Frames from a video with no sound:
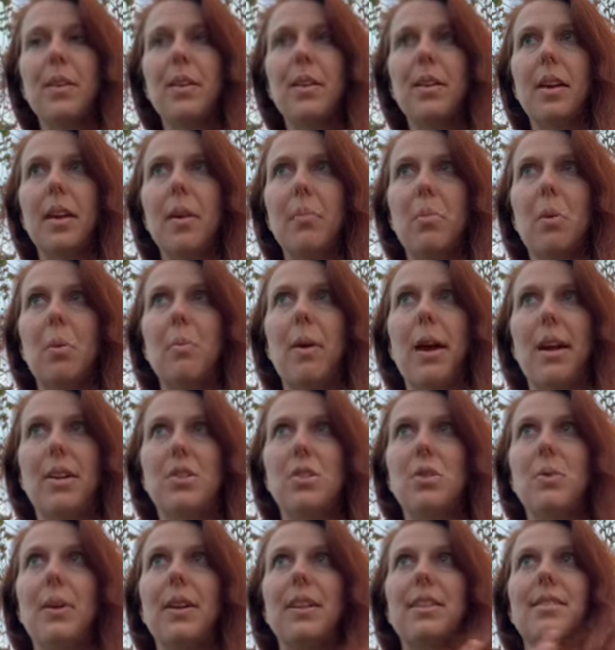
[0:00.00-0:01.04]
like
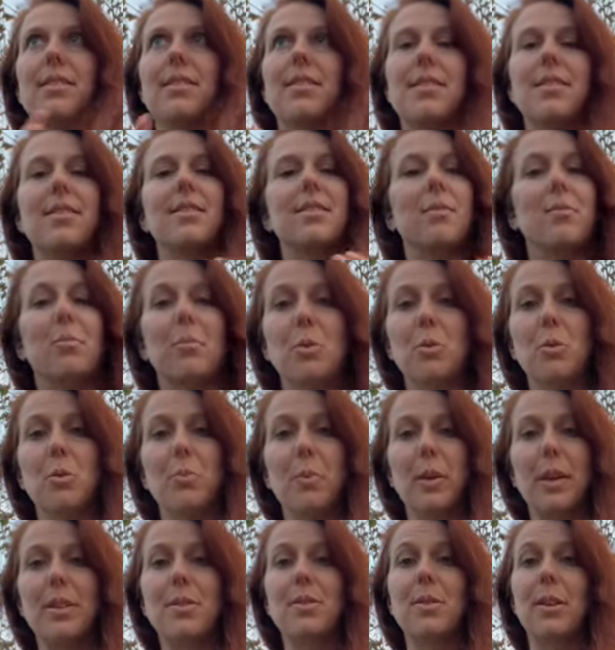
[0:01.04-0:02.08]
perpetuates the system
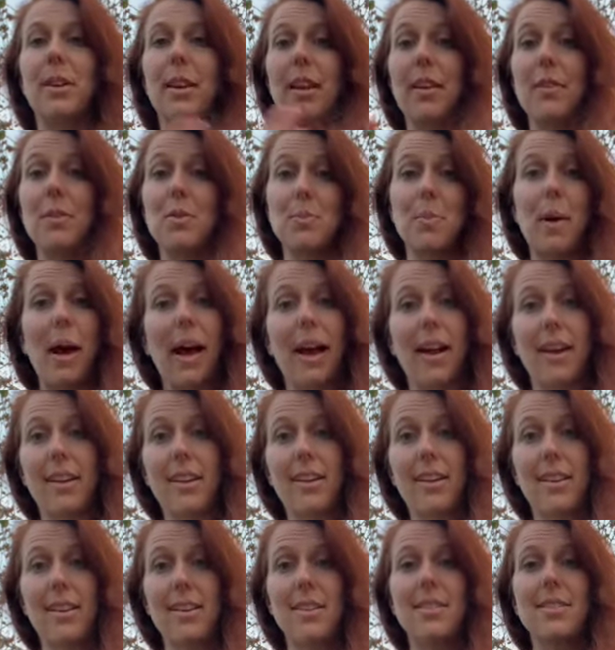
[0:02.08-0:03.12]
movement or gives back.
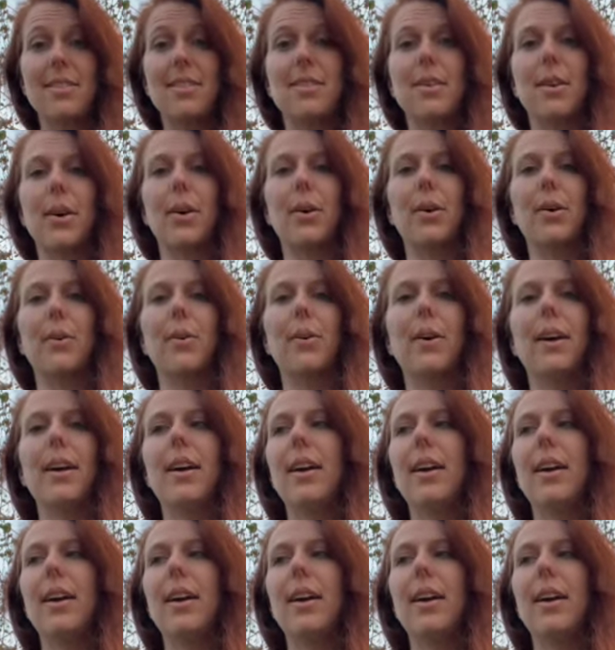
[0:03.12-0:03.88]
So